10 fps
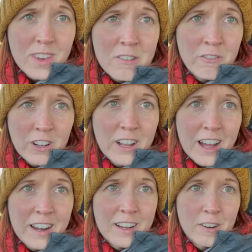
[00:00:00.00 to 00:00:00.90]

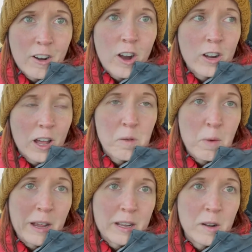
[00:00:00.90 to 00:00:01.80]
volcanic rock are
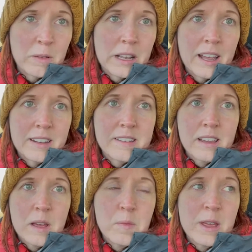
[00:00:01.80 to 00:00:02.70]
marking up the
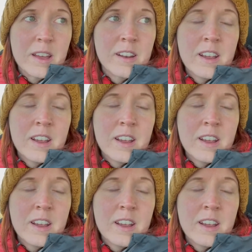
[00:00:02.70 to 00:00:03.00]
landscape here.